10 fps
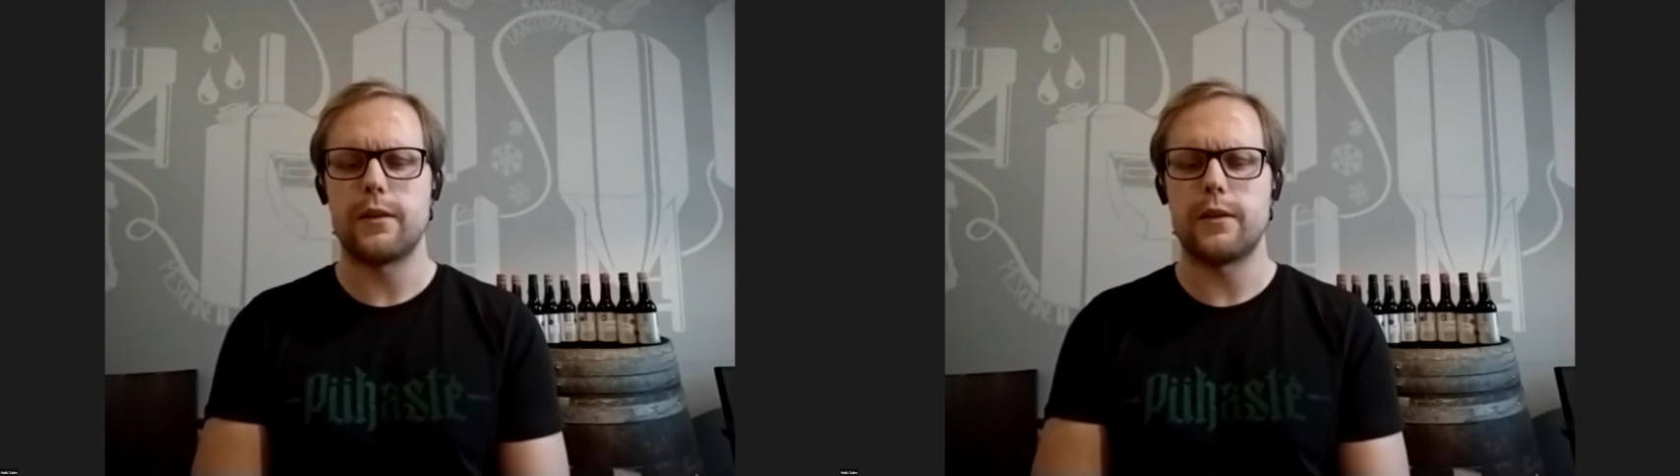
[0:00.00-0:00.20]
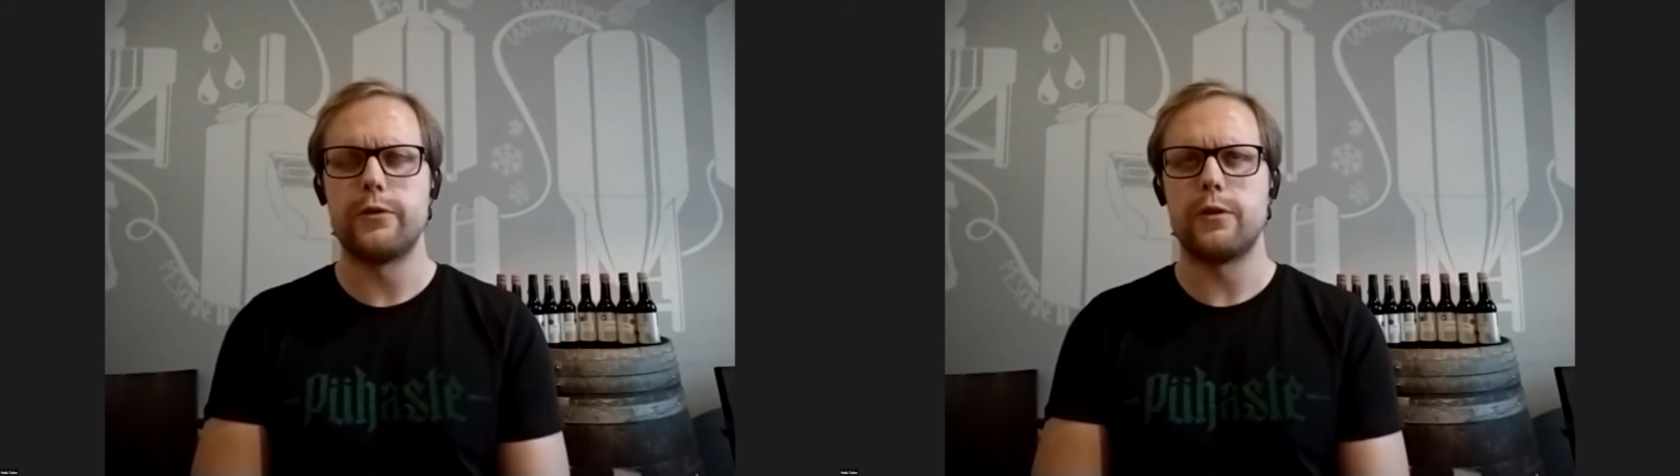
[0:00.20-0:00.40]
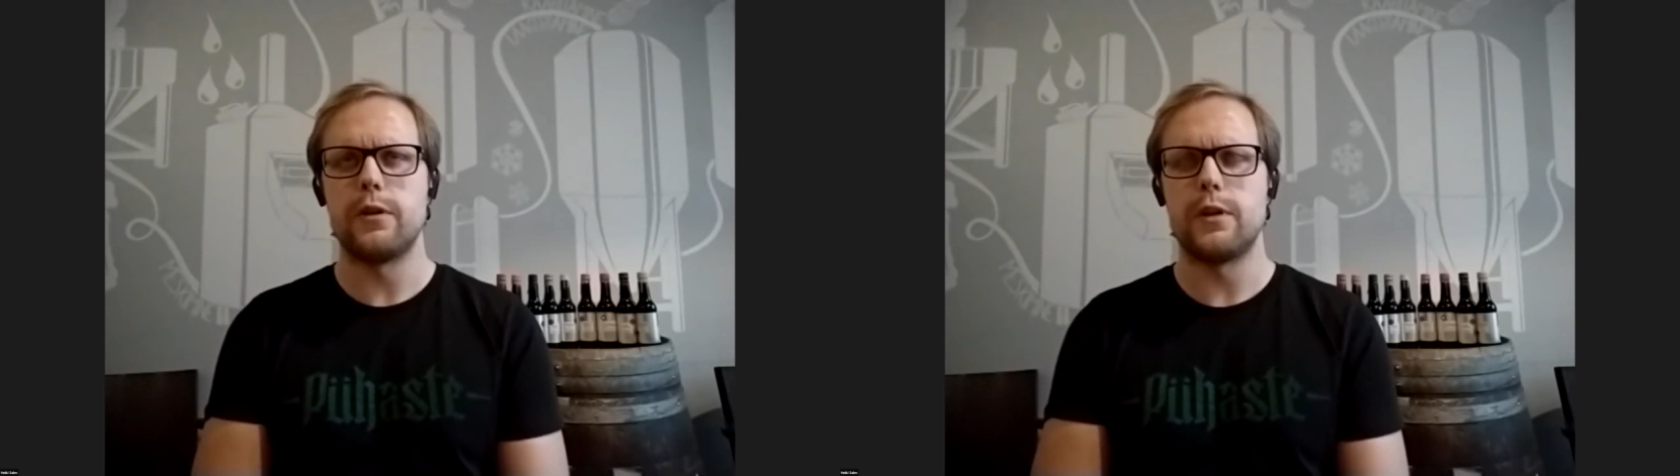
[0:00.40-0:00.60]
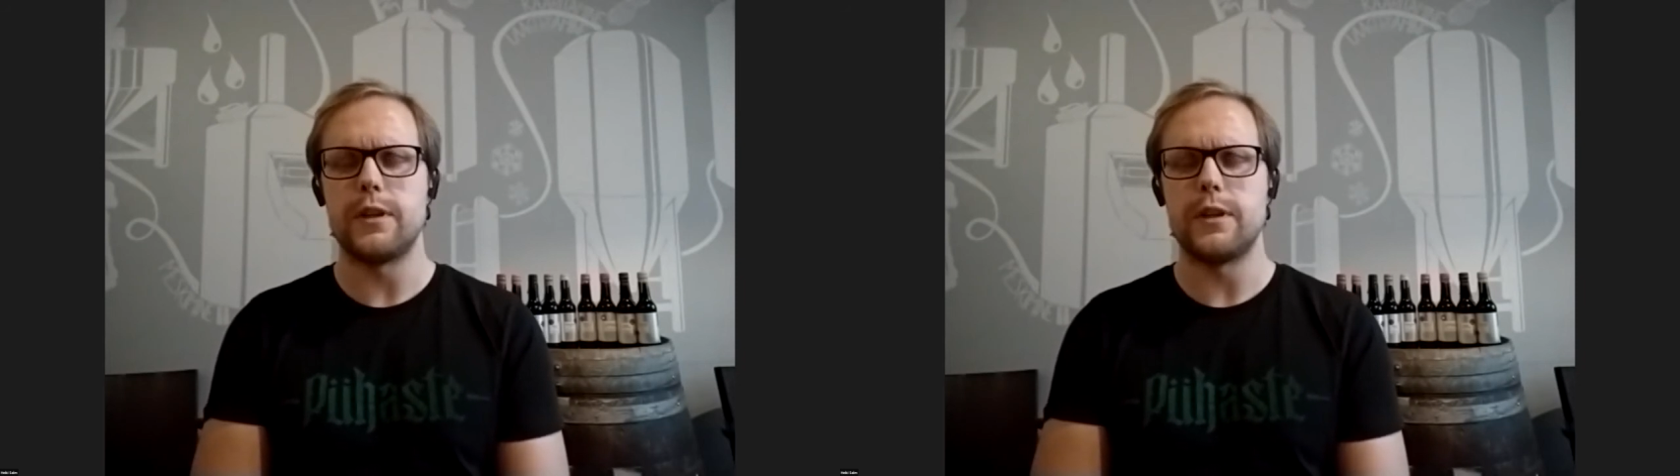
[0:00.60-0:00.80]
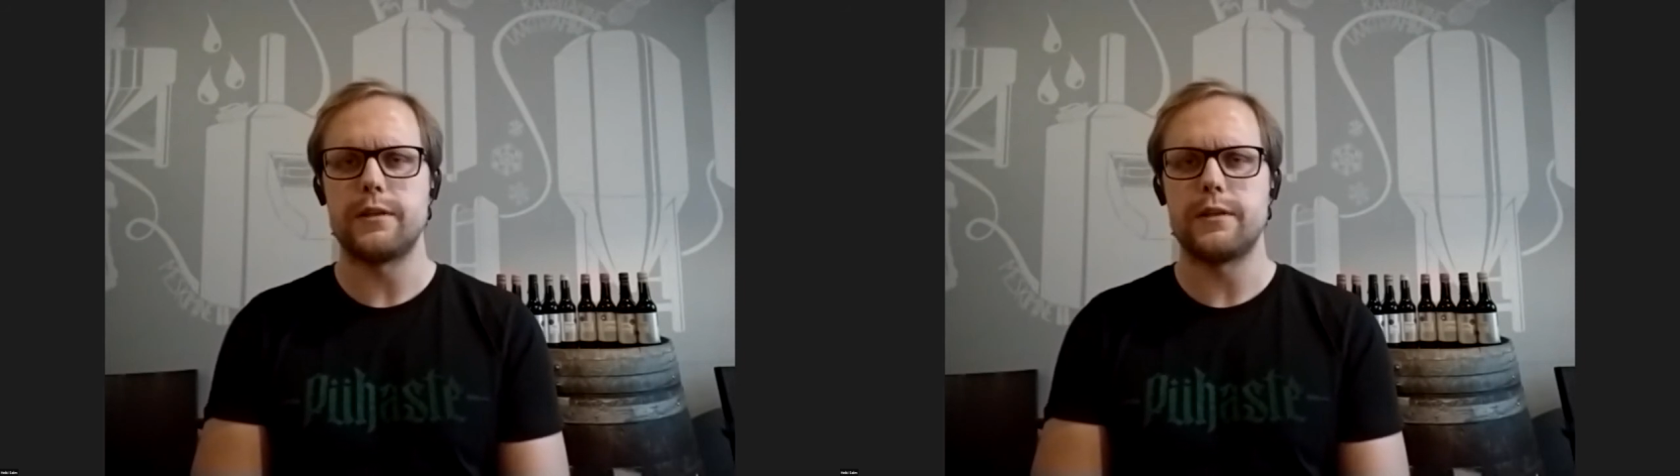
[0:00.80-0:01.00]
usual
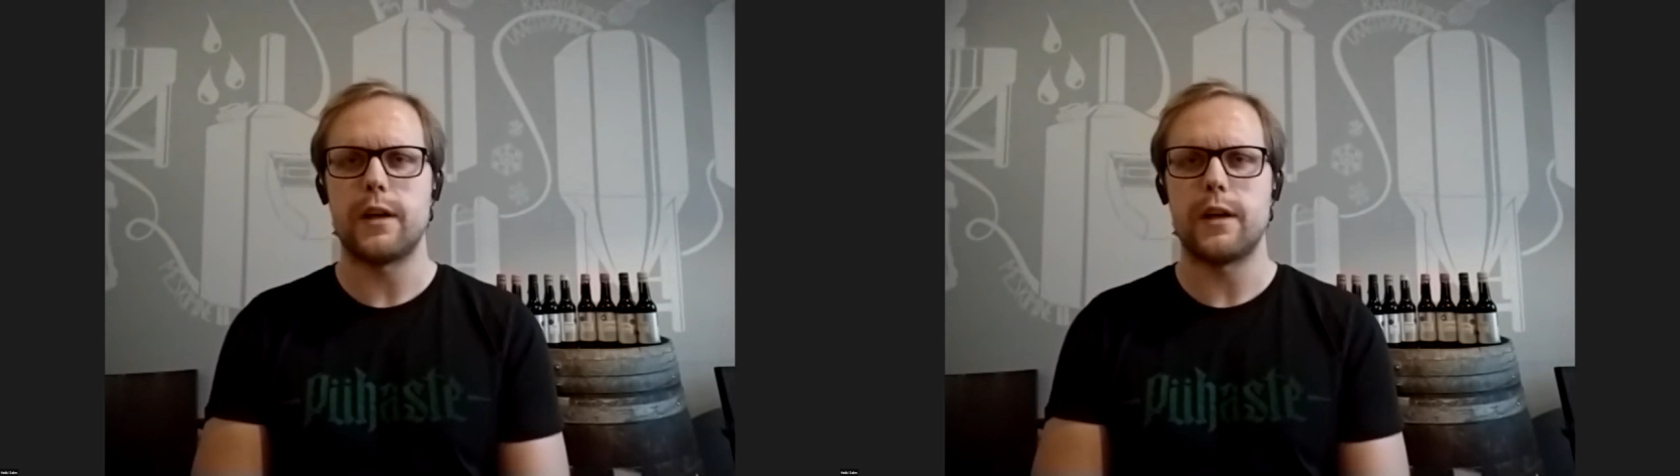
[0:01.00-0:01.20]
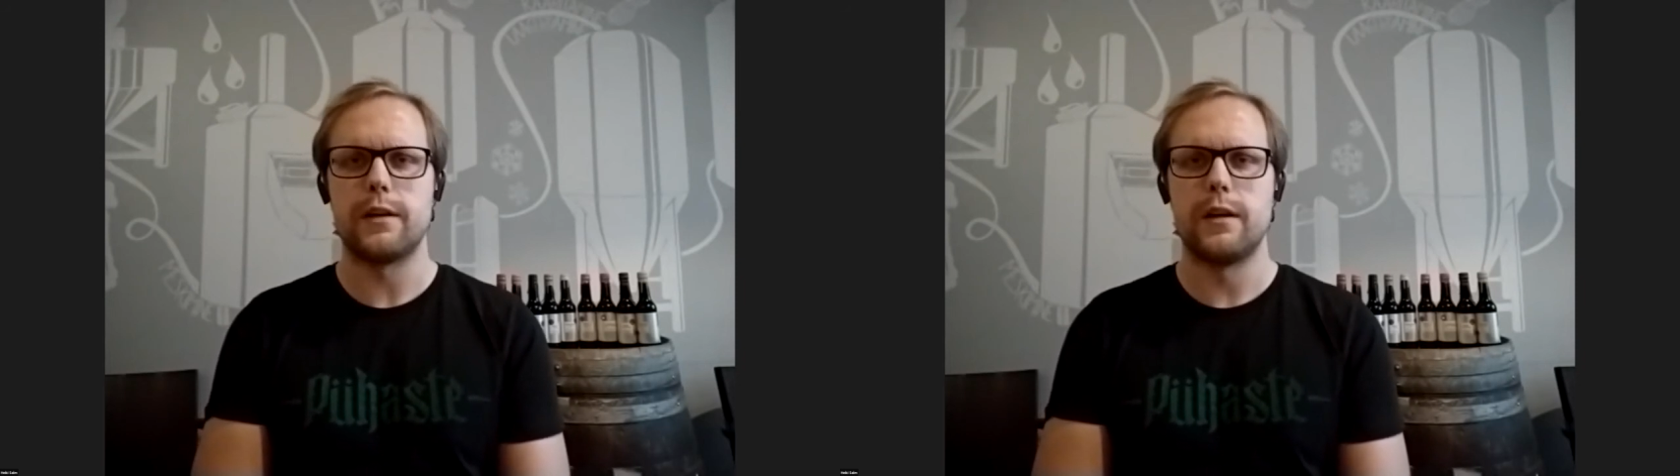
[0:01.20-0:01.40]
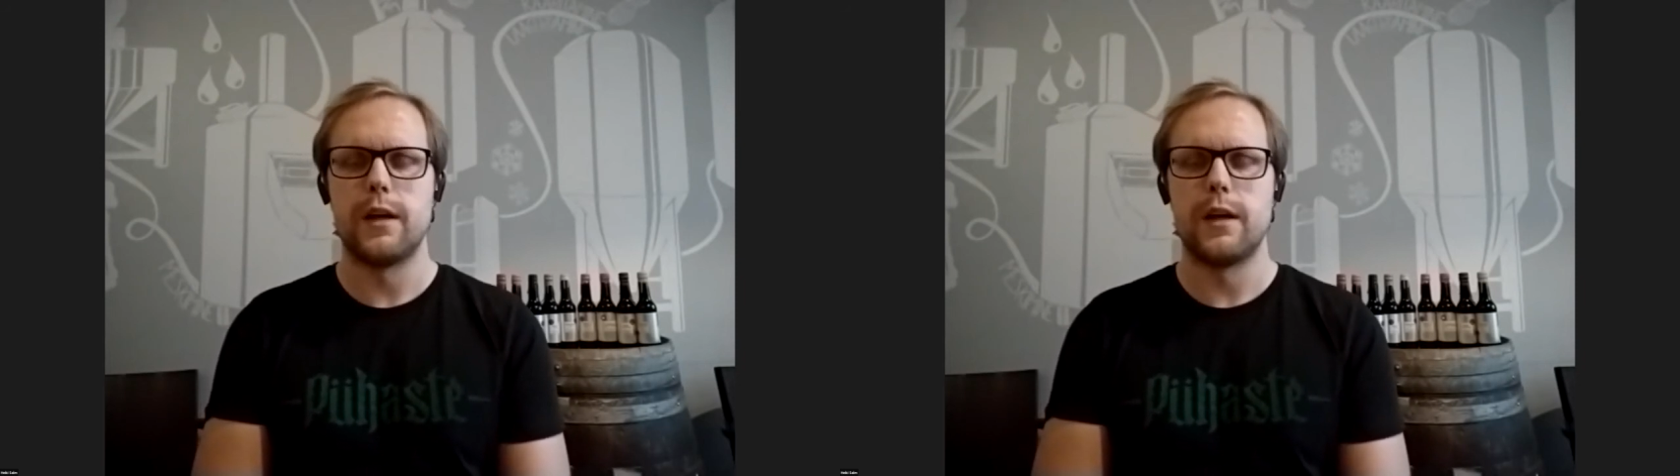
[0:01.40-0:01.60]
is like